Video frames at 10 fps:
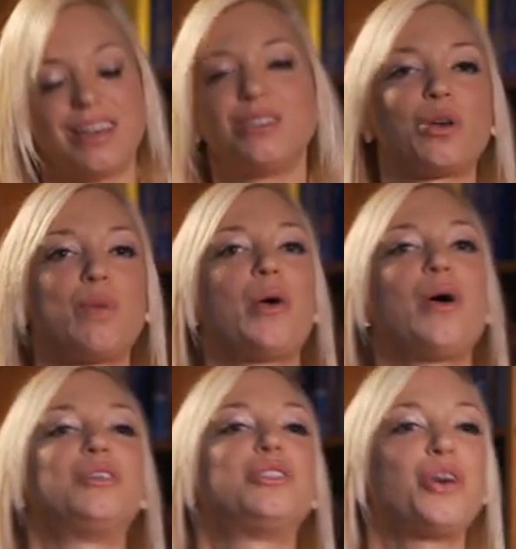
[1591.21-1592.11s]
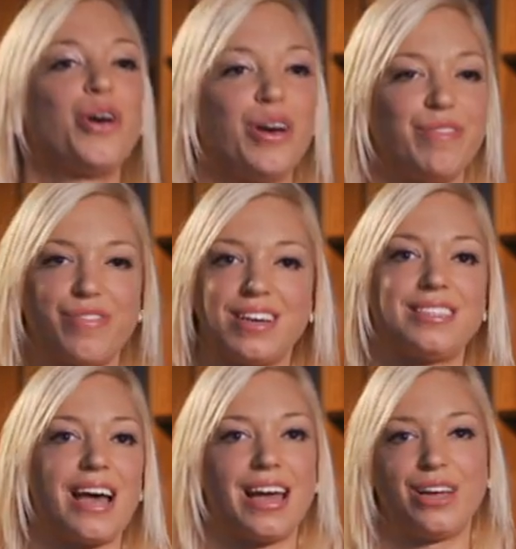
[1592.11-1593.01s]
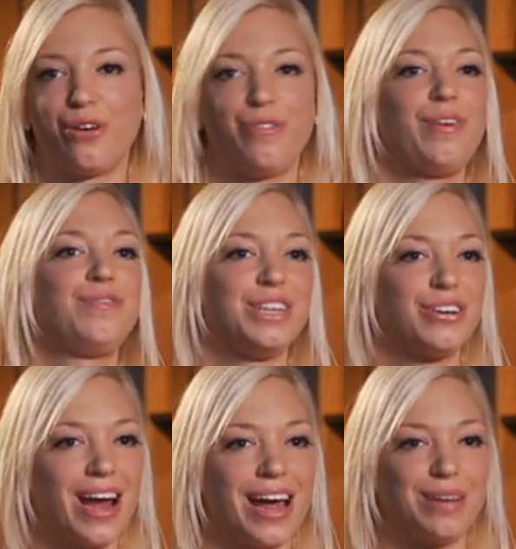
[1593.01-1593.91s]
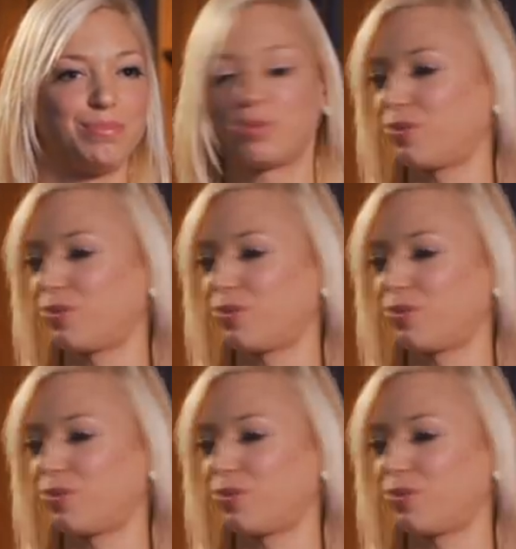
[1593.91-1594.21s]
So per serve, if they say, 50 grams,